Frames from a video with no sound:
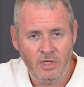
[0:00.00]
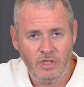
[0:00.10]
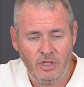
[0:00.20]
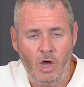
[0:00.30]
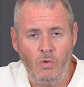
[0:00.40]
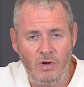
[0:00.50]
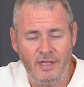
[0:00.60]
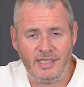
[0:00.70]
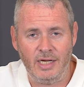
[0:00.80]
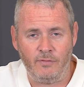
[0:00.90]
The whole
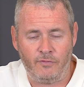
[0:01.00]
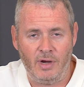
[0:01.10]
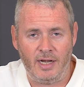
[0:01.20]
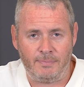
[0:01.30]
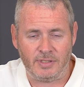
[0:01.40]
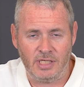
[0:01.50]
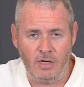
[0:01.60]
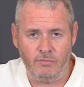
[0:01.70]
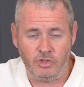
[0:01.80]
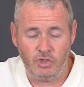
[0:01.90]
idea of creating a
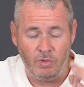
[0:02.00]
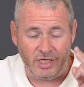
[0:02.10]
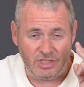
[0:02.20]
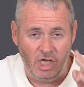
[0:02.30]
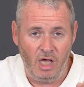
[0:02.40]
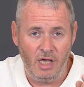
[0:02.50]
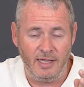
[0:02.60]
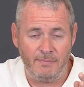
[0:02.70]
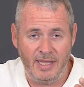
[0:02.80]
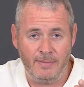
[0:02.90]
persona is you want to
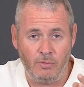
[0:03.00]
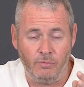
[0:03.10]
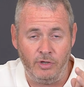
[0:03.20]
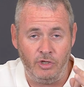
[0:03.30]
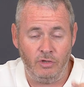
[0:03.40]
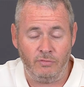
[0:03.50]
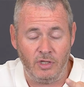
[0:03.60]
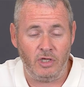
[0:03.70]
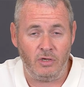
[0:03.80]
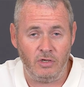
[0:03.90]
target people that you
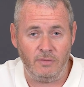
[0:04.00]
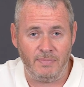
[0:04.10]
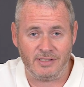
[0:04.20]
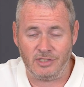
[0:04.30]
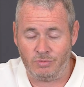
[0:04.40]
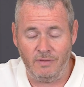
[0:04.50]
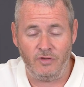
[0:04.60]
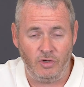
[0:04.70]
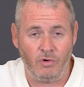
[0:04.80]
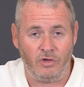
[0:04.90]
think you can do business with
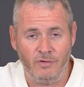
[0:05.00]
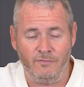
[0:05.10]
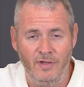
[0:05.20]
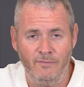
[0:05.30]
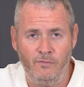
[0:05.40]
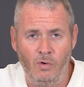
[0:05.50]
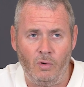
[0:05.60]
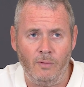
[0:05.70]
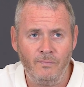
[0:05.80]
and you're a good fit for.